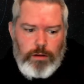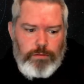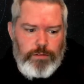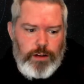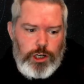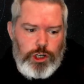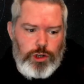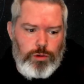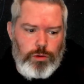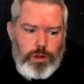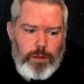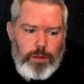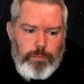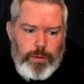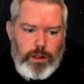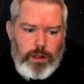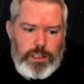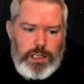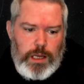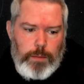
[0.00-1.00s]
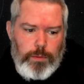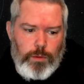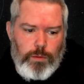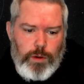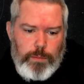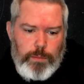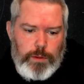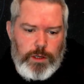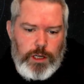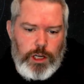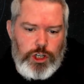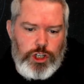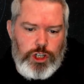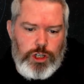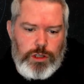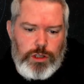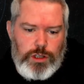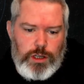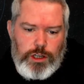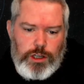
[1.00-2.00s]
eventually builds up a
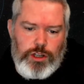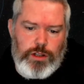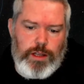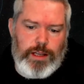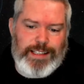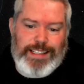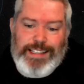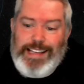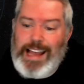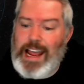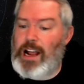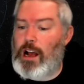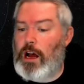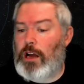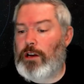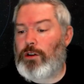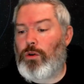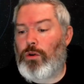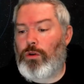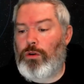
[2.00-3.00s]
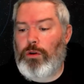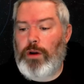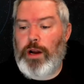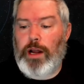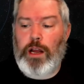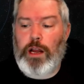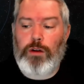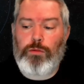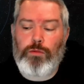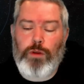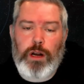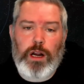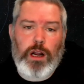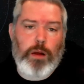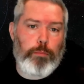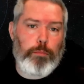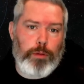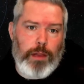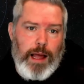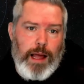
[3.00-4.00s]
reputation such that staying on Quarterdeck and running a
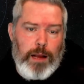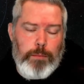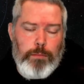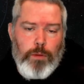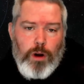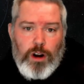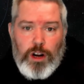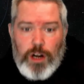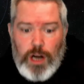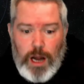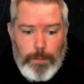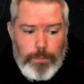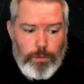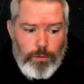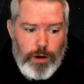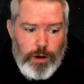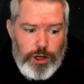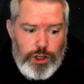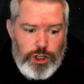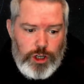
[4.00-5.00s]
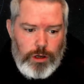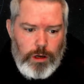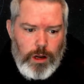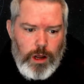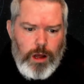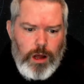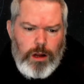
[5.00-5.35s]
black market operation